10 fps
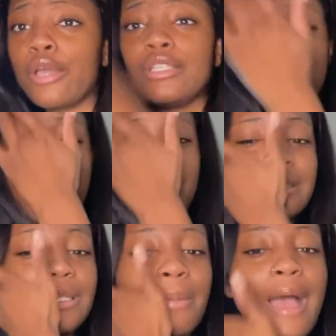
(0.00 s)
chicken and
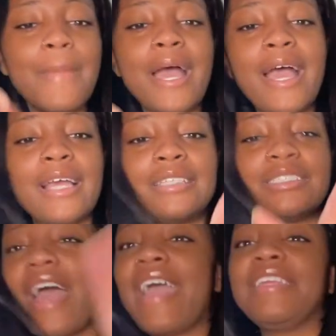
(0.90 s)
some pot pies.
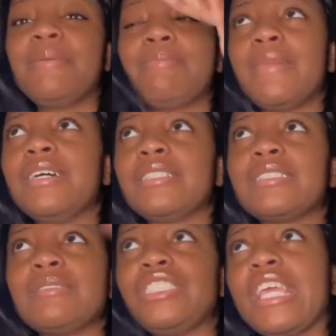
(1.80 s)
And I had dipped
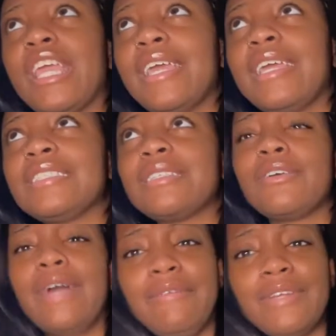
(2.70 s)
some chicken and some
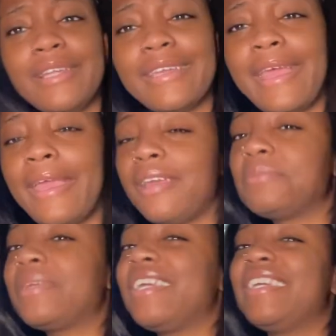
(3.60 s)
gravy the other day.
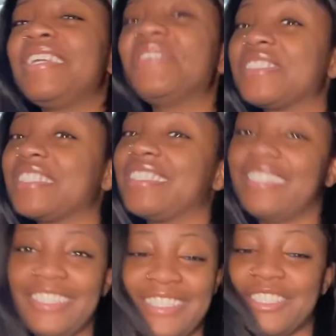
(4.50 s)
Man, it was
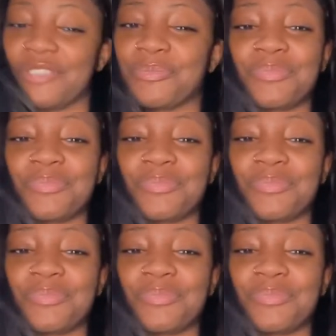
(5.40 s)
good.